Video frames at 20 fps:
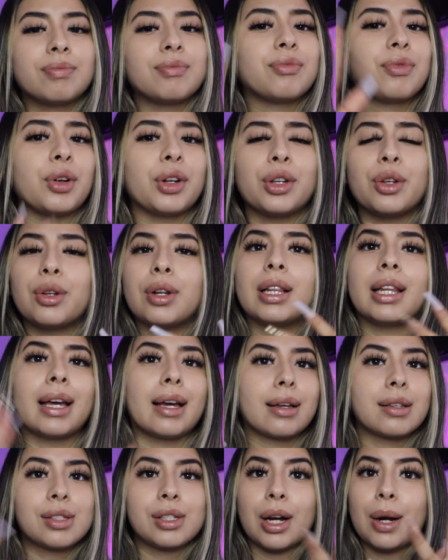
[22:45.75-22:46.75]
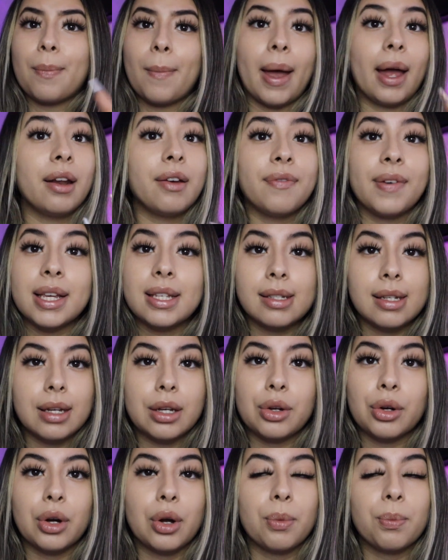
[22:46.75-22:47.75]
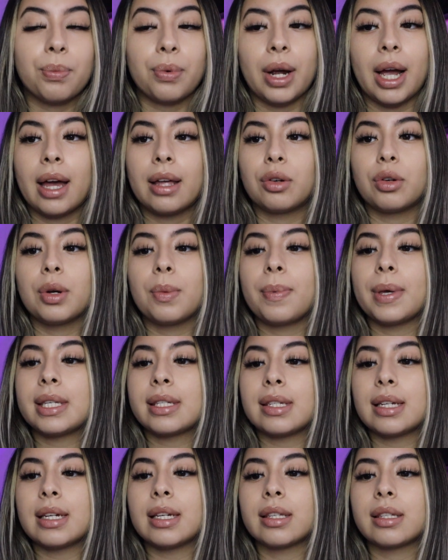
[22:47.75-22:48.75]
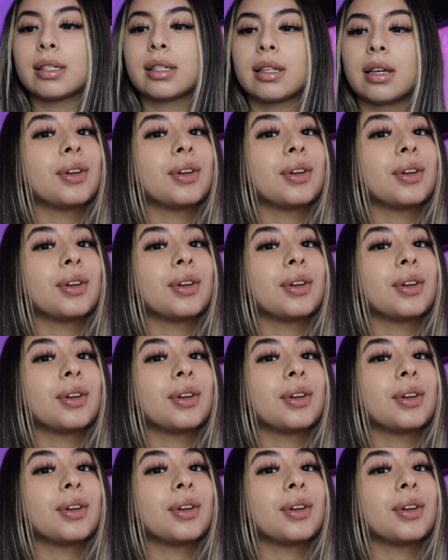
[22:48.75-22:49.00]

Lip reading: for you to like start manifesting your own brand or business.